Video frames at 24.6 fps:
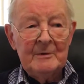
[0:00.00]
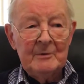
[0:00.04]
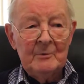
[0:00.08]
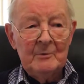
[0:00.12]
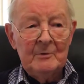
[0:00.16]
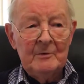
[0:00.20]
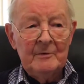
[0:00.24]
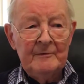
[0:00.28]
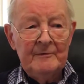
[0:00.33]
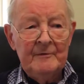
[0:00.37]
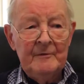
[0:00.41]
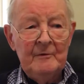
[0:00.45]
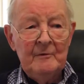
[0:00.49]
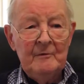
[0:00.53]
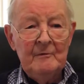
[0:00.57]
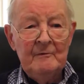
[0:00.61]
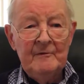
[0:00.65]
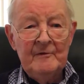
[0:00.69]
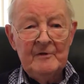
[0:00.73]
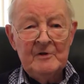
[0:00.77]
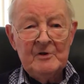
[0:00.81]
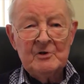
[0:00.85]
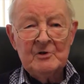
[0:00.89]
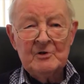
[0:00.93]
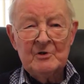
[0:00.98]
there were a few
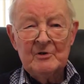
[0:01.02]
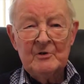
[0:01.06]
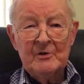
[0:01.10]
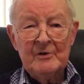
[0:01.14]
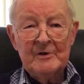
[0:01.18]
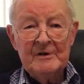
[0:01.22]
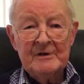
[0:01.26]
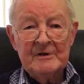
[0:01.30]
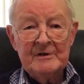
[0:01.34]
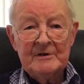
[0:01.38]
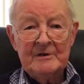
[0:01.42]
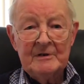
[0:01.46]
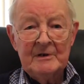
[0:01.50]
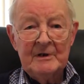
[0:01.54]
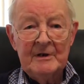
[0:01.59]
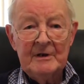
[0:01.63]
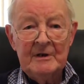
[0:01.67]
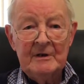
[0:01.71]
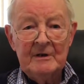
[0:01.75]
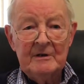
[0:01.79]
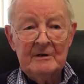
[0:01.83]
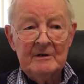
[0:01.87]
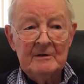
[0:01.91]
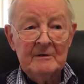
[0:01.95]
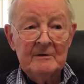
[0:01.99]
visionaries
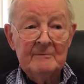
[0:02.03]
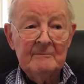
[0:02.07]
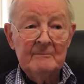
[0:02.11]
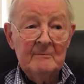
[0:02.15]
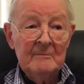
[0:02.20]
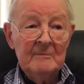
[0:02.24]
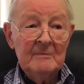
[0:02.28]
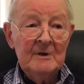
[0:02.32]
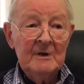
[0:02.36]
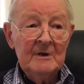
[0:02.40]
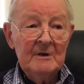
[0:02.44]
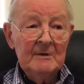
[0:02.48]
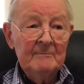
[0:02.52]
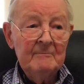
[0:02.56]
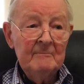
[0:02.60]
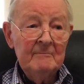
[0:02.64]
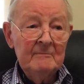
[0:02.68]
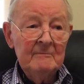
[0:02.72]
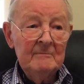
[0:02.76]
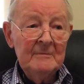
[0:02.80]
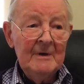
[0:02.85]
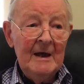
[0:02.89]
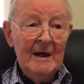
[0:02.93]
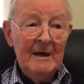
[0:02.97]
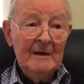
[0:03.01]
like
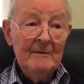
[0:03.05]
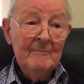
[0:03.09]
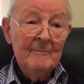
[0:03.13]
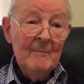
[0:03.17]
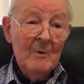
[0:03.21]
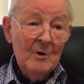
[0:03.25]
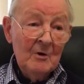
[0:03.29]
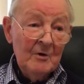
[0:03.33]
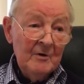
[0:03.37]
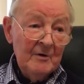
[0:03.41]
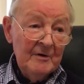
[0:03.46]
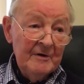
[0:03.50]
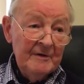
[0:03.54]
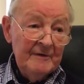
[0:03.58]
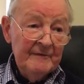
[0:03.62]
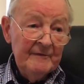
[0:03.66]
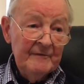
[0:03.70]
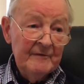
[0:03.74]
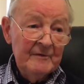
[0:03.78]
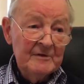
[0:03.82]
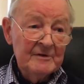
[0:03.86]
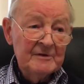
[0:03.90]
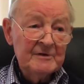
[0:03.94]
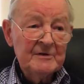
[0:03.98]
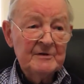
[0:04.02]
Alan Moncrief,
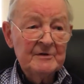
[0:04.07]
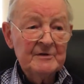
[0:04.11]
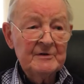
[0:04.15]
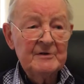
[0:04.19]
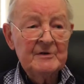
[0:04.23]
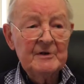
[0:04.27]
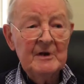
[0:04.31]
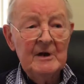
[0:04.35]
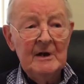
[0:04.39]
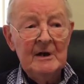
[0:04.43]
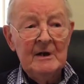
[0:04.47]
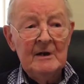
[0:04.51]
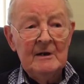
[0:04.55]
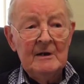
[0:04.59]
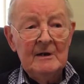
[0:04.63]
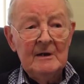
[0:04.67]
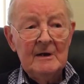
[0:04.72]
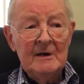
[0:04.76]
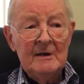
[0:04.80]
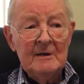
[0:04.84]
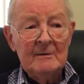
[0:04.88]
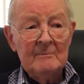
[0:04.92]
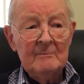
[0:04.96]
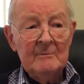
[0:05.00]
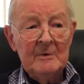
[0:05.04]
for instance,
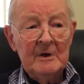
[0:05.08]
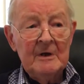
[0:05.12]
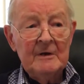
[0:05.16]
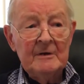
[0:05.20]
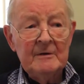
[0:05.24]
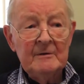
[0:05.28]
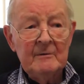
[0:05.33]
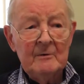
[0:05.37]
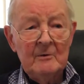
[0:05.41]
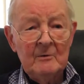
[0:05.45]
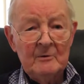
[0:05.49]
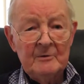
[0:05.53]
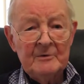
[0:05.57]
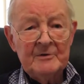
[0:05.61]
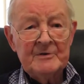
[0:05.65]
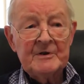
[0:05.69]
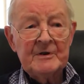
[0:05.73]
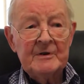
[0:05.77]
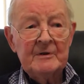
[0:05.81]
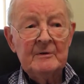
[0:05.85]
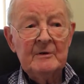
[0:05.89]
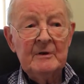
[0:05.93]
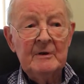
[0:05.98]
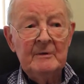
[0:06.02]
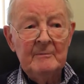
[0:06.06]
and
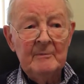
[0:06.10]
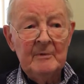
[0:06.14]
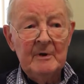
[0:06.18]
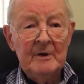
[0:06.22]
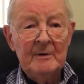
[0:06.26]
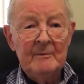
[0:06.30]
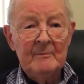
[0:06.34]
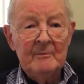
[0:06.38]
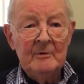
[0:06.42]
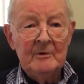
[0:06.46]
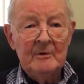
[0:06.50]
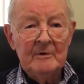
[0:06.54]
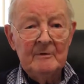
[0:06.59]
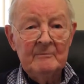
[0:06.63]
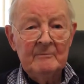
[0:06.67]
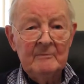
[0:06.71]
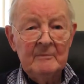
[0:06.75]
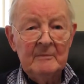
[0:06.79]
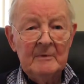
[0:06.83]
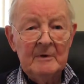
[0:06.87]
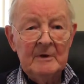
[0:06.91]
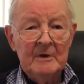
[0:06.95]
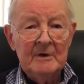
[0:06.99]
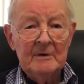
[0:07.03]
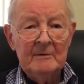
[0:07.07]
also in
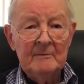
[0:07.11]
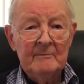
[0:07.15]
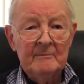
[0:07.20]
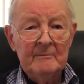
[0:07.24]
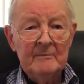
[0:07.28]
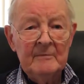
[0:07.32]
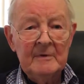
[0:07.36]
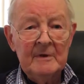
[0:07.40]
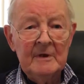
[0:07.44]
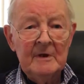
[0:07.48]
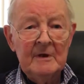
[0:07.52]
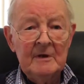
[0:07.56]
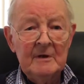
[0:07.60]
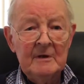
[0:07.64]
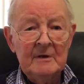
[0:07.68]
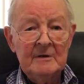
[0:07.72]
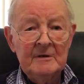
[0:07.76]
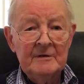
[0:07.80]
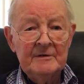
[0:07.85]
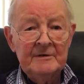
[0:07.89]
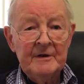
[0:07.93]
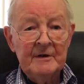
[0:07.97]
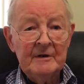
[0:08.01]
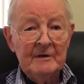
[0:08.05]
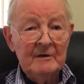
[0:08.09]
Birmingham,
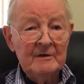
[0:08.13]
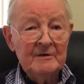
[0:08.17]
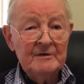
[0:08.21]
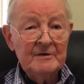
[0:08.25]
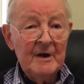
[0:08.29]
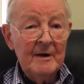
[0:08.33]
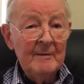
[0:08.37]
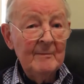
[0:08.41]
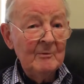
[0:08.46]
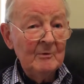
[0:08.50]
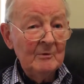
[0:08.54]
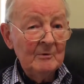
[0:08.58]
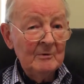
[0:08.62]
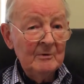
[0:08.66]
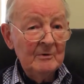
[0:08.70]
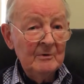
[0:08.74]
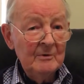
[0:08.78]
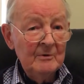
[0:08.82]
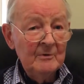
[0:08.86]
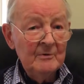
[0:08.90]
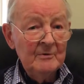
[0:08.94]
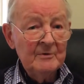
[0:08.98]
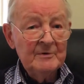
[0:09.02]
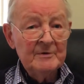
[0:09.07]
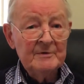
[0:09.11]
Douglas Hubble,
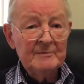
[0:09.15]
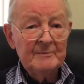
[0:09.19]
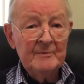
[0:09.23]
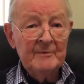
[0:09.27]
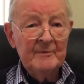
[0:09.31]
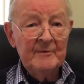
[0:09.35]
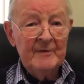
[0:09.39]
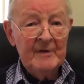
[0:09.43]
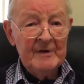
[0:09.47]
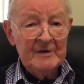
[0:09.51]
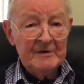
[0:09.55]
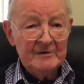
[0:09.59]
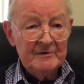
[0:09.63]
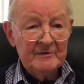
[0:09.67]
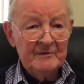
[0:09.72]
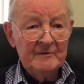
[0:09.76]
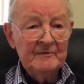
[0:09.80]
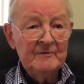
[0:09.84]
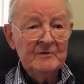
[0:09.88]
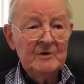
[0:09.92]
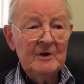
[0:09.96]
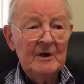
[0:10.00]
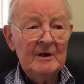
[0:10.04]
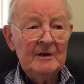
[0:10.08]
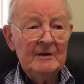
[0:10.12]
who was Professor of
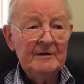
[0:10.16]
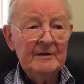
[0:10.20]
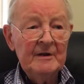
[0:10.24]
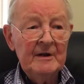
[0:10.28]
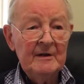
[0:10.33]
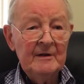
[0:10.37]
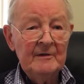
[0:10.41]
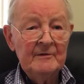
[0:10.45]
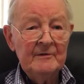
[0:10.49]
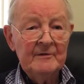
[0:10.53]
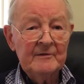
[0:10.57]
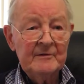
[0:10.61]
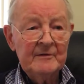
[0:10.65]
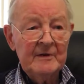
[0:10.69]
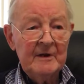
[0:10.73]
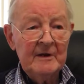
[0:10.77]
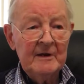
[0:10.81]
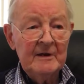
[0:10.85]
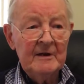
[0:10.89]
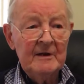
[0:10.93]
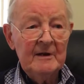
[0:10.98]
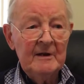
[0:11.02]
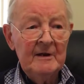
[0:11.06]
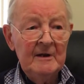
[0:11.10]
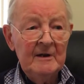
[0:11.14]
Child Health
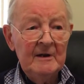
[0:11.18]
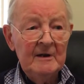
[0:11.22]
there,